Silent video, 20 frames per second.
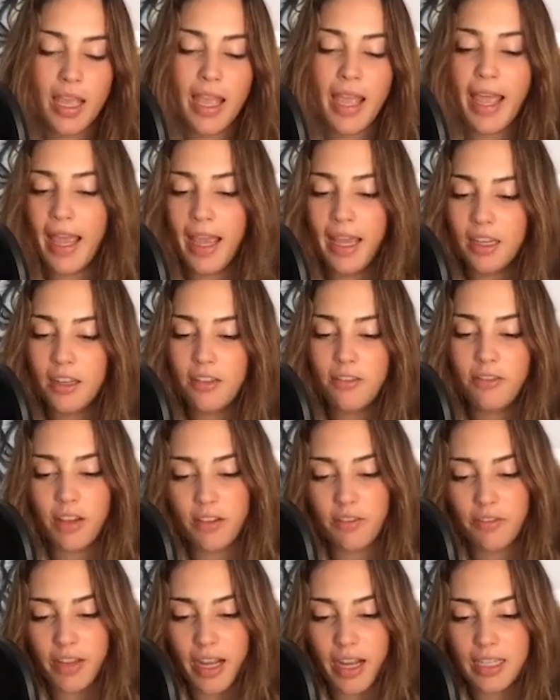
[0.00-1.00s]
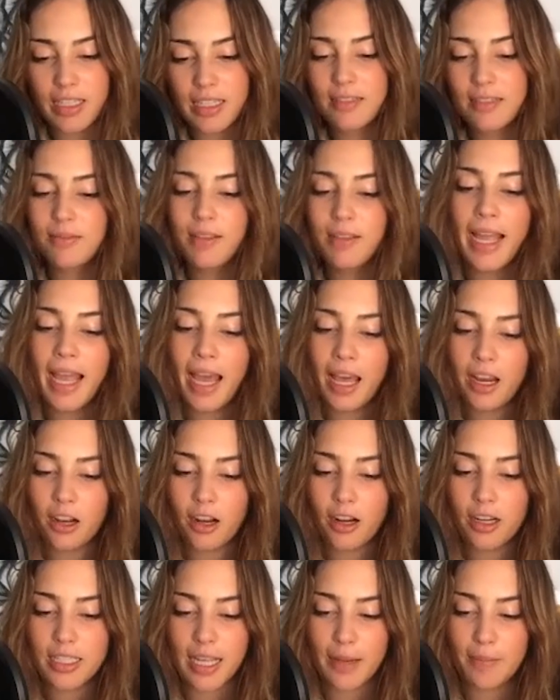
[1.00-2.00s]
Mm. And a fun fact I had a
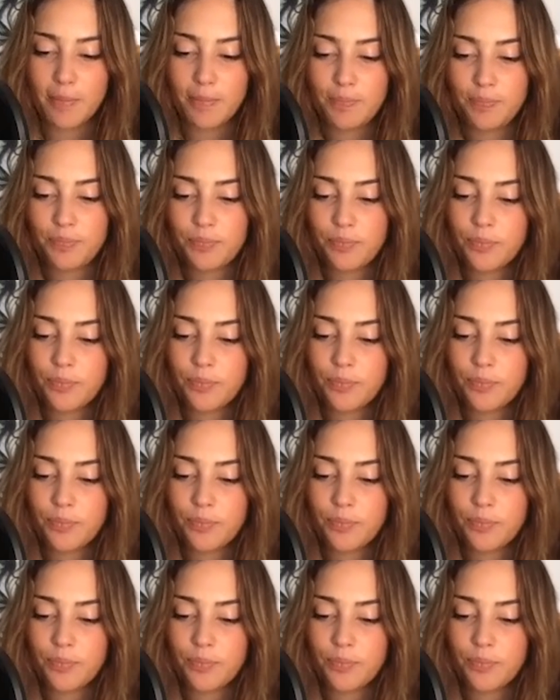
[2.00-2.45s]
hard time.